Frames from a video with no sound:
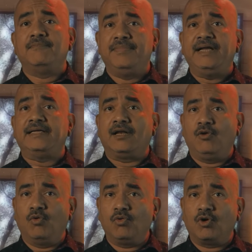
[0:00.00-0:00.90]
Build a
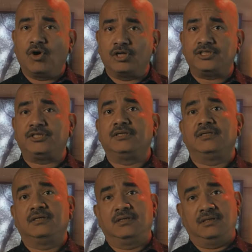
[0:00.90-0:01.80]
low-cost
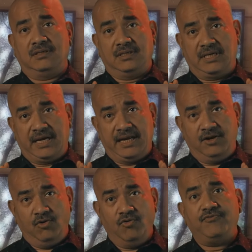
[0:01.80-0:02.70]

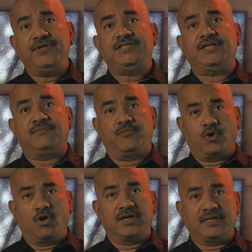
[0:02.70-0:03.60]
and low-featured
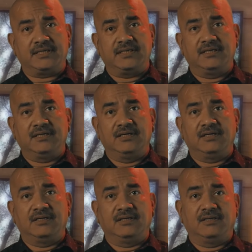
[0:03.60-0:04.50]
product
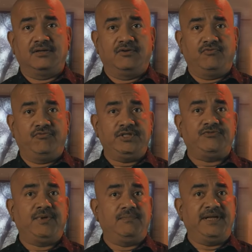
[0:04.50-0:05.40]

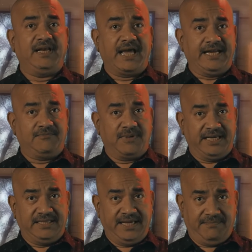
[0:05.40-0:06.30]
which will be liked
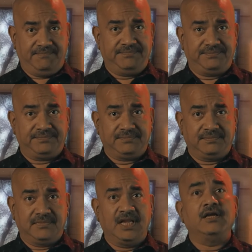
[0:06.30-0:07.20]
by them.
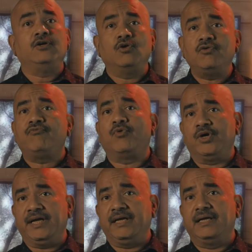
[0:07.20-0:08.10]
Don't
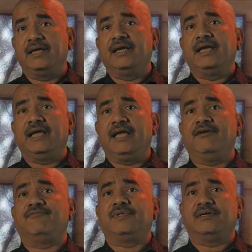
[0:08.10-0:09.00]
worry
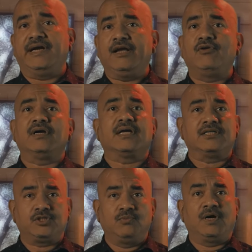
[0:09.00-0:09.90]
if the regular
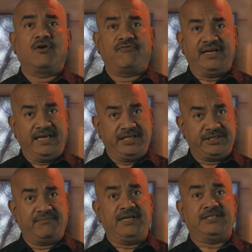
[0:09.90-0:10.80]
customer of an
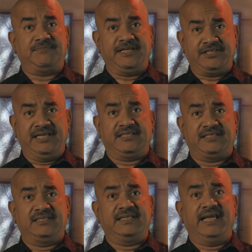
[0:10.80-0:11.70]
established
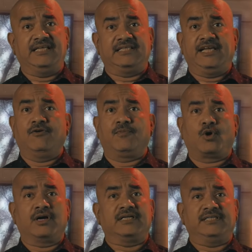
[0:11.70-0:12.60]
business think your
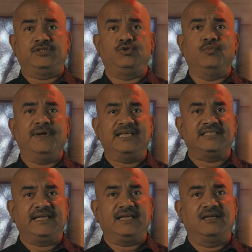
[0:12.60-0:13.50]
product is too
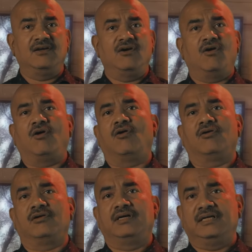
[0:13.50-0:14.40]
basic
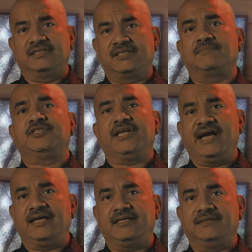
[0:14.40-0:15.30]
or
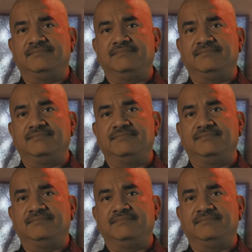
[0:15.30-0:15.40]
substandard.